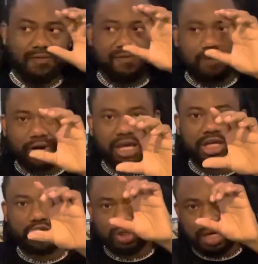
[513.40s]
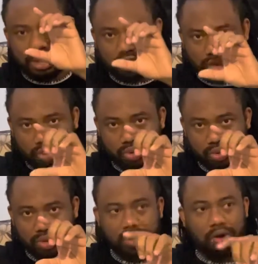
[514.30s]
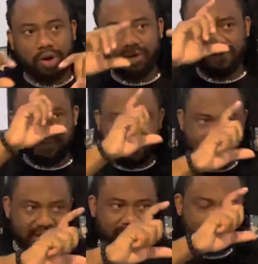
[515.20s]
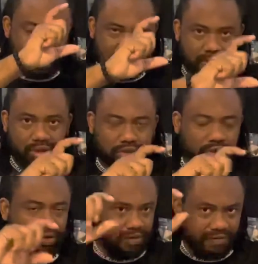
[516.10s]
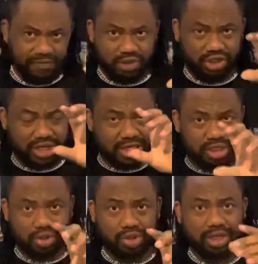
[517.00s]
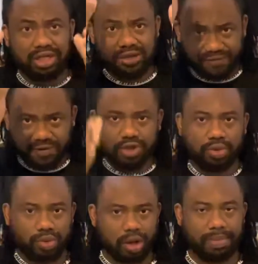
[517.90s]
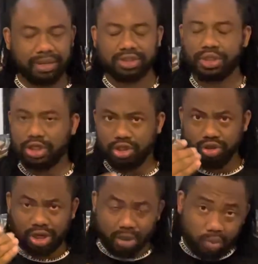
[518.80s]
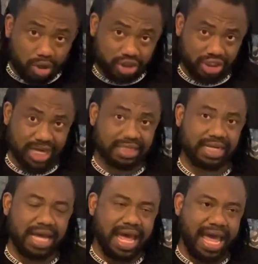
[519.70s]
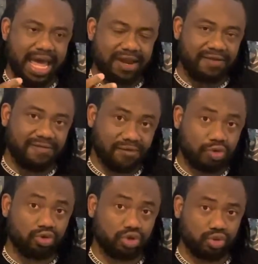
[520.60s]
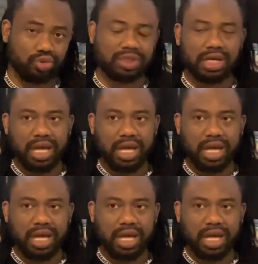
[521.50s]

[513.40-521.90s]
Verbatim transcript: Vocational School or Waka Waka Doctor Vocational Study, the video will come out. You can watch that and follow suit.